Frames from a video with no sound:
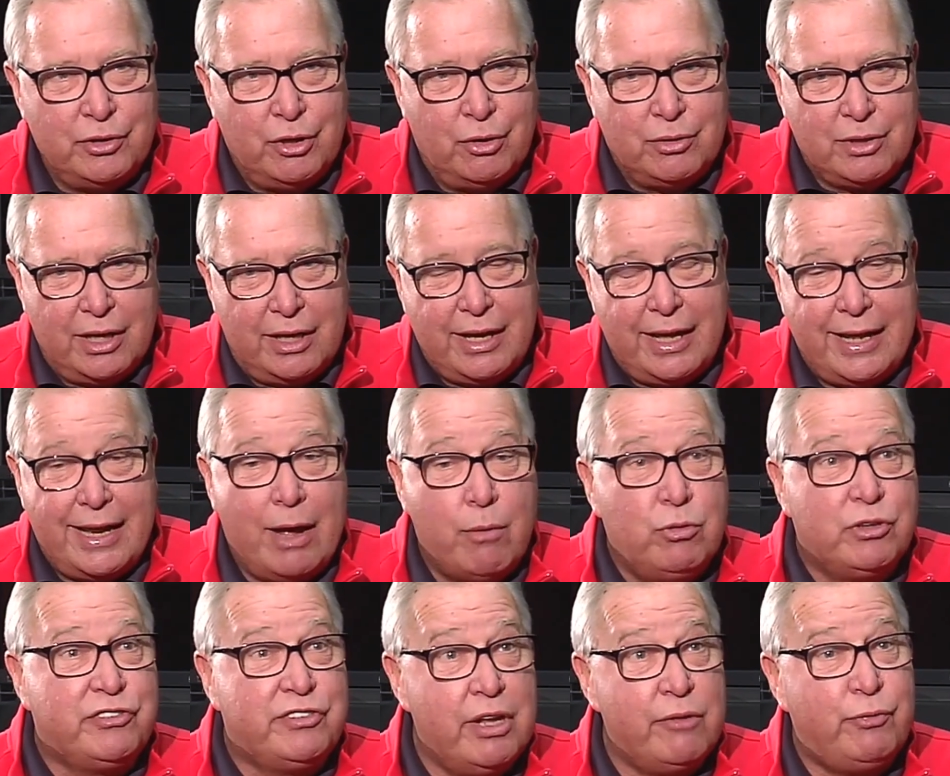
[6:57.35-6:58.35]
And it
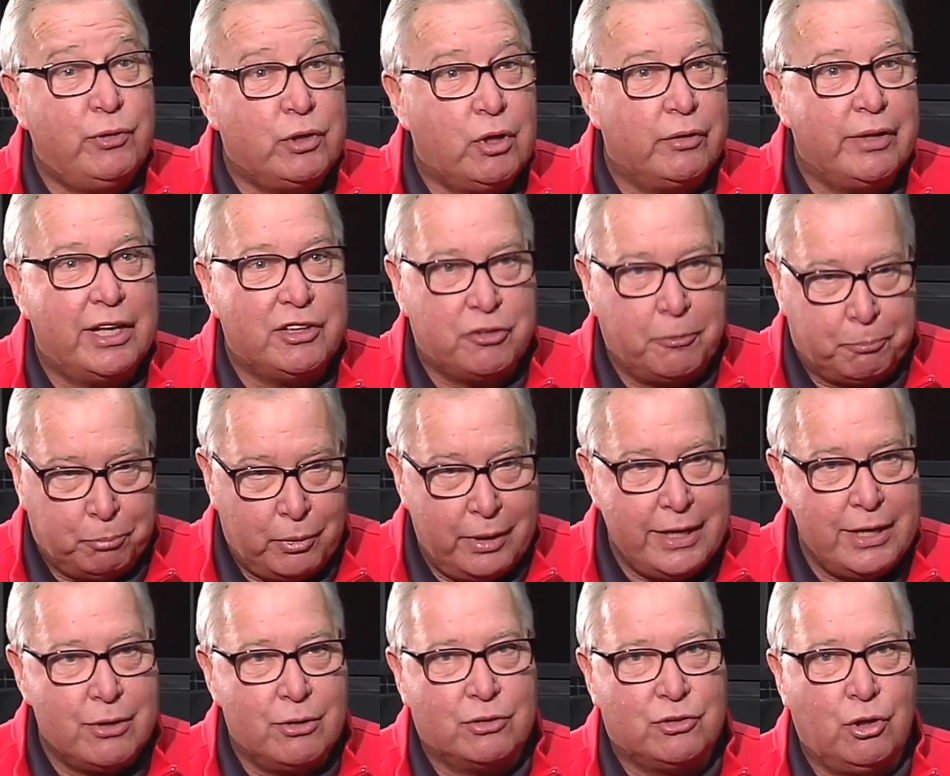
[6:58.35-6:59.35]
was difficult as a
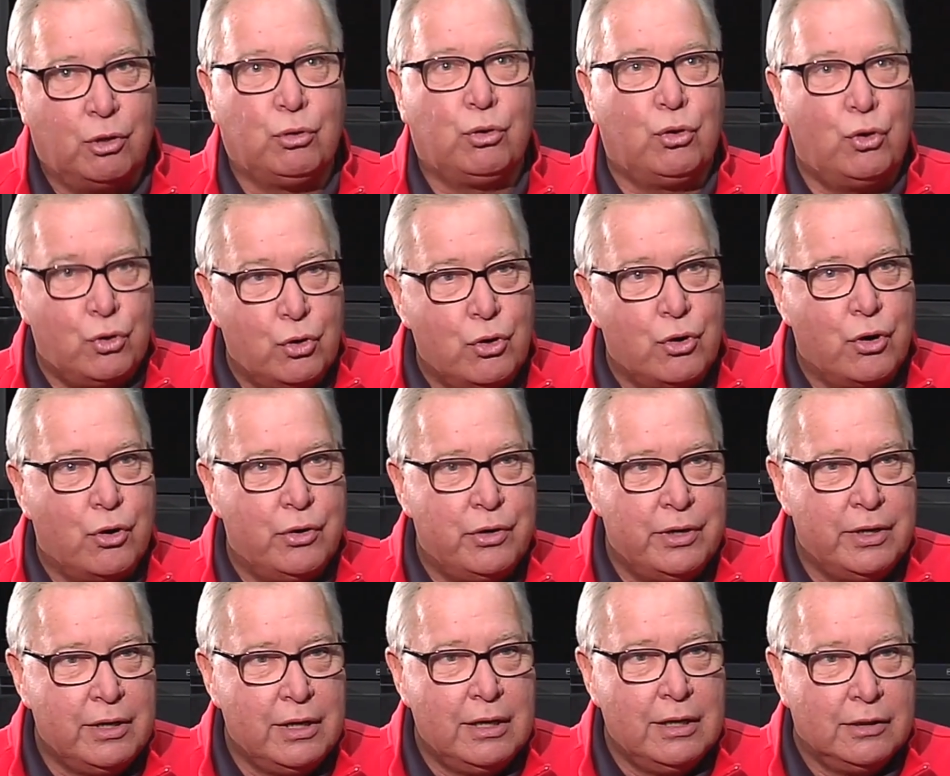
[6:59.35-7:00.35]
player to
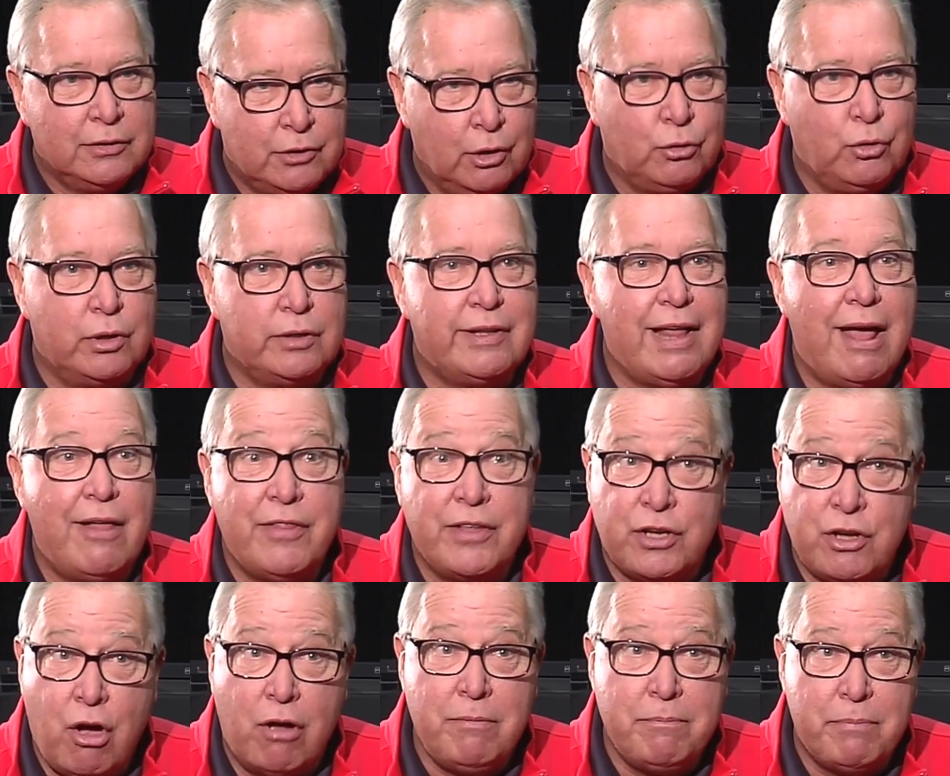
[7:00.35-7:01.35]
learn to look down the
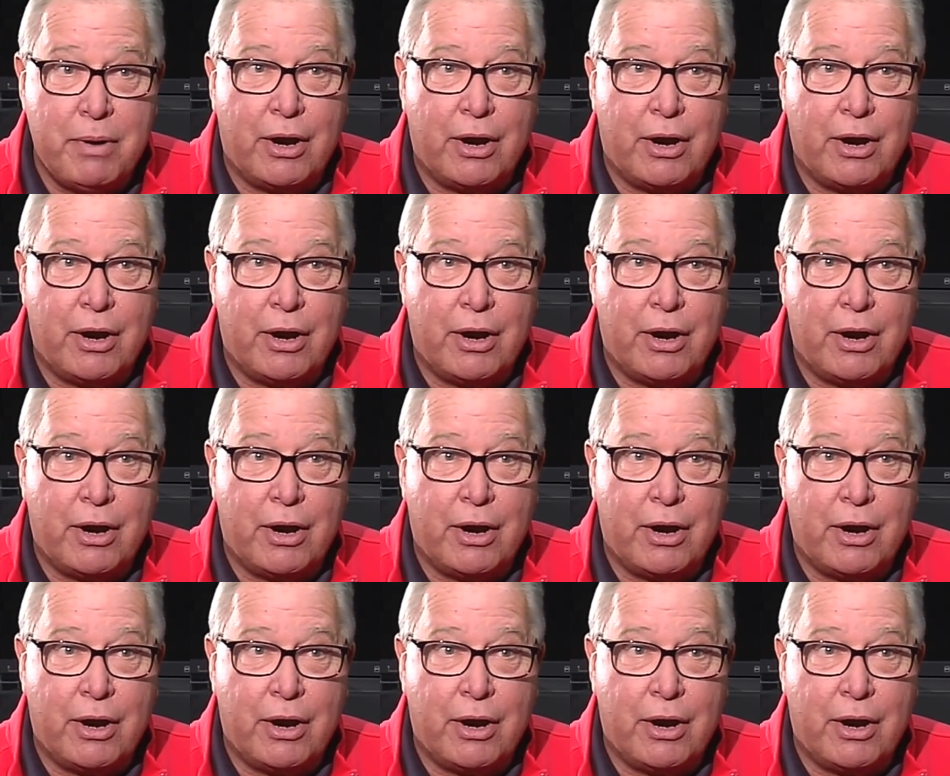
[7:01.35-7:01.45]
gun